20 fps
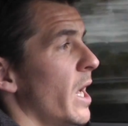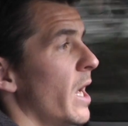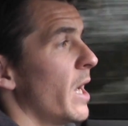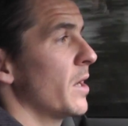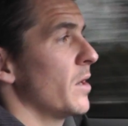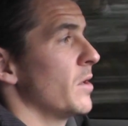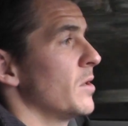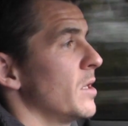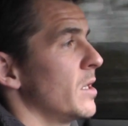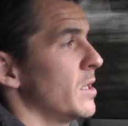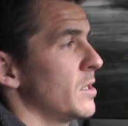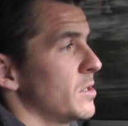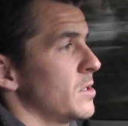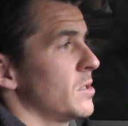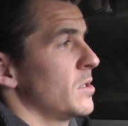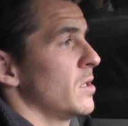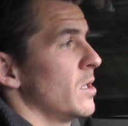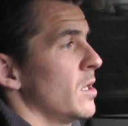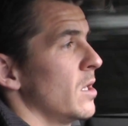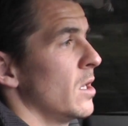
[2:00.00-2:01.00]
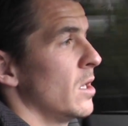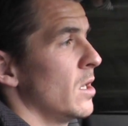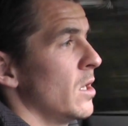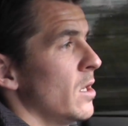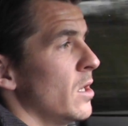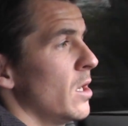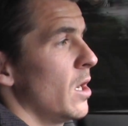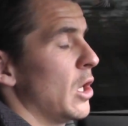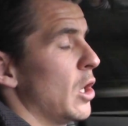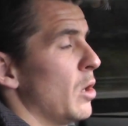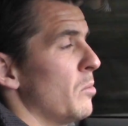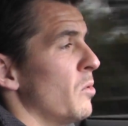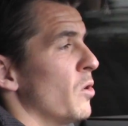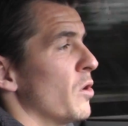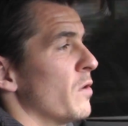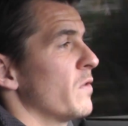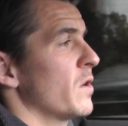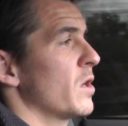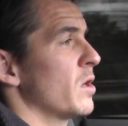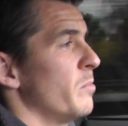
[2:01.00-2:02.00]
A as a lot
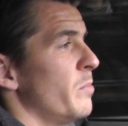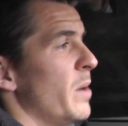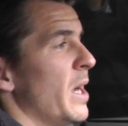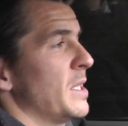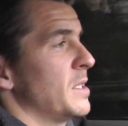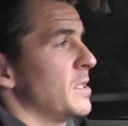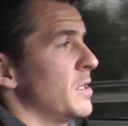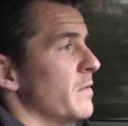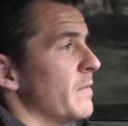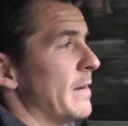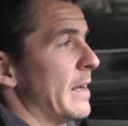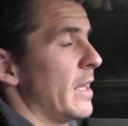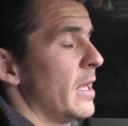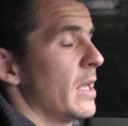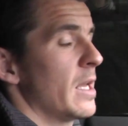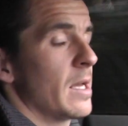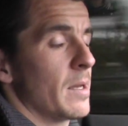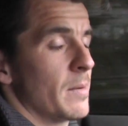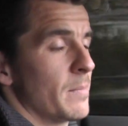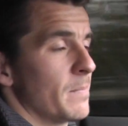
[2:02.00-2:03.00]
more of a competitive league.